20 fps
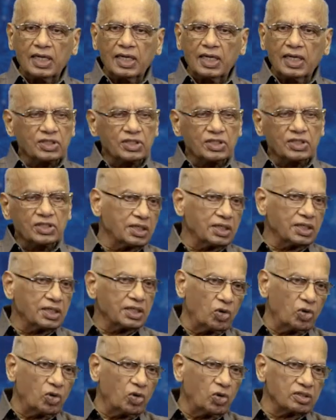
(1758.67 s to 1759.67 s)
That is the
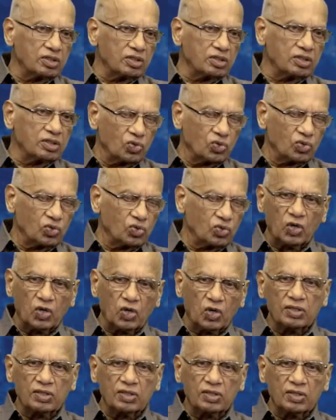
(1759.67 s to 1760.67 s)
current model, the 4th
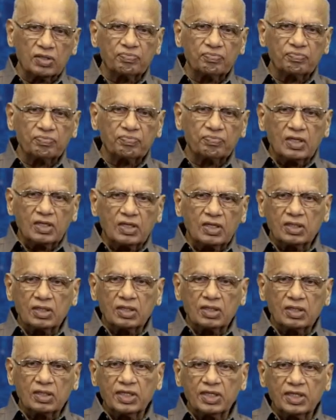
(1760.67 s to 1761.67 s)
model.
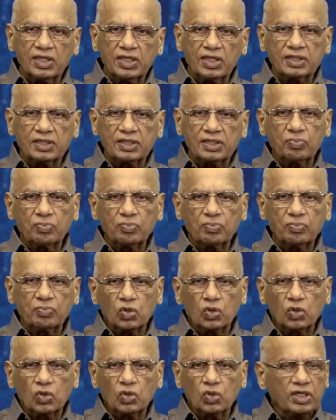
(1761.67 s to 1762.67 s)
Now here the
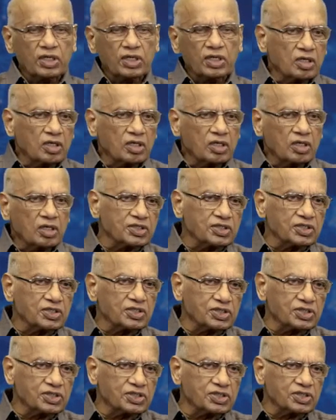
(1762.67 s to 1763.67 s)
sewing ring
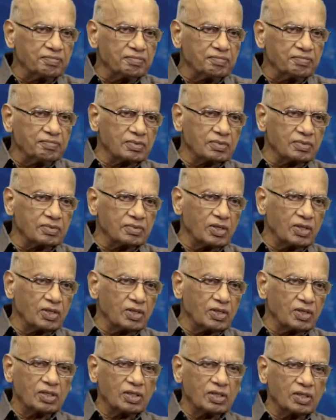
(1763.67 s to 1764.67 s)
remains the same.
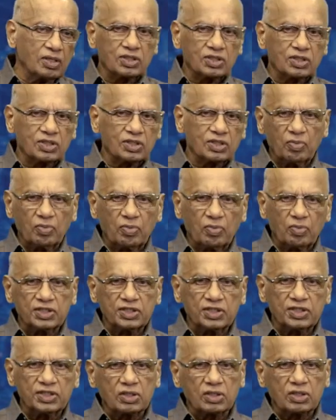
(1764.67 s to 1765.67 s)
It's a
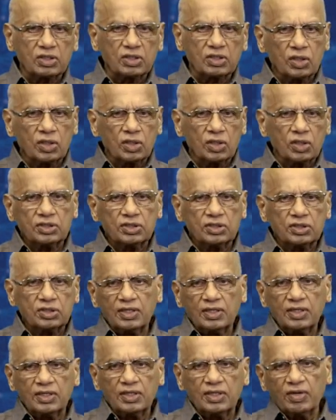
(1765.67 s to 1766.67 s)
polyester cloth,
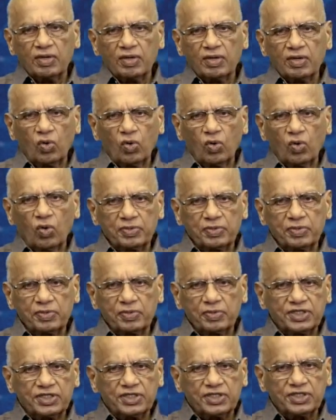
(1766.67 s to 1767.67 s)

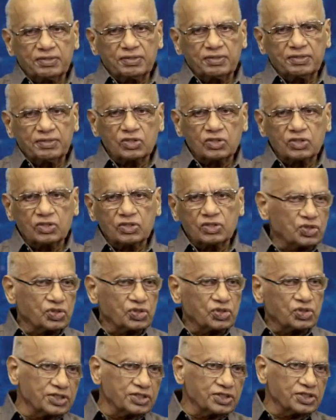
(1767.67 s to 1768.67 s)
warp knitted. There is
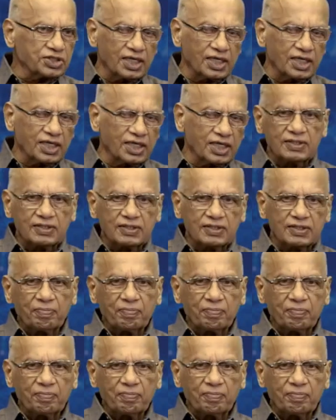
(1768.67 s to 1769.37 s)
no change in that.